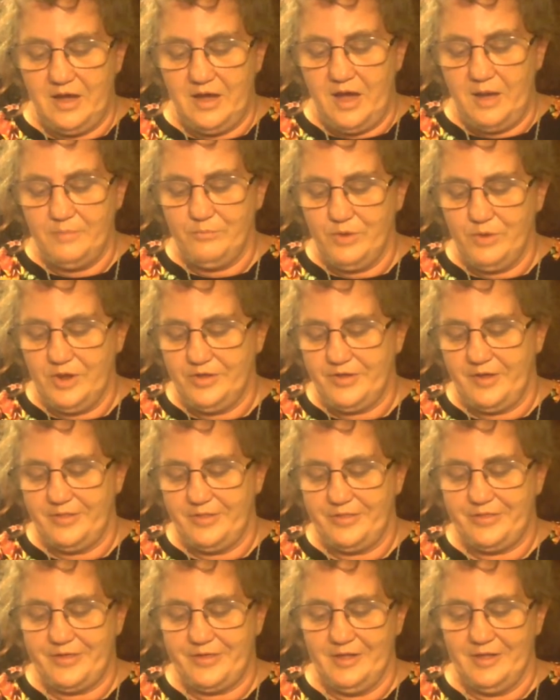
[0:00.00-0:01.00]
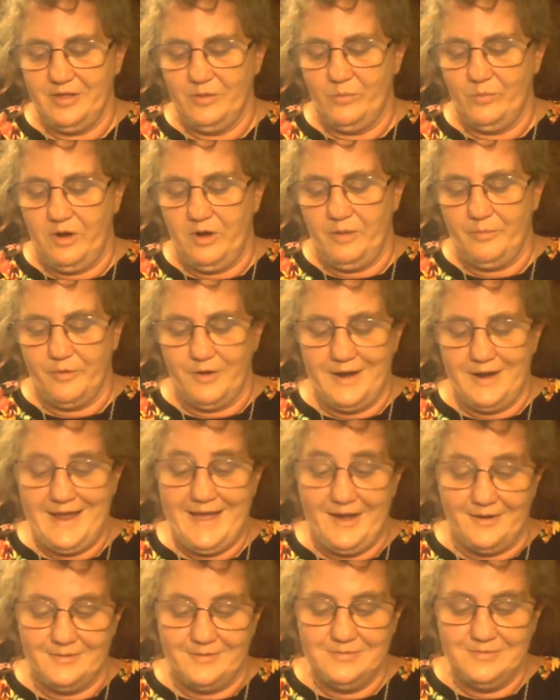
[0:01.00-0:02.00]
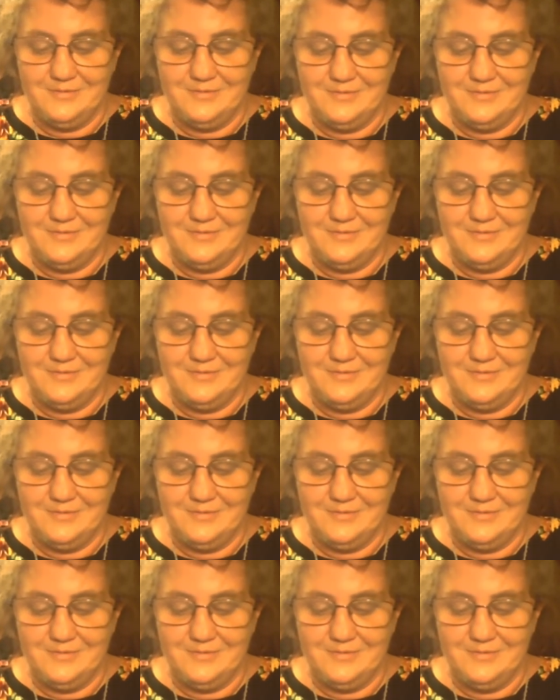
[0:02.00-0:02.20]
ombres on sale at Walmart now,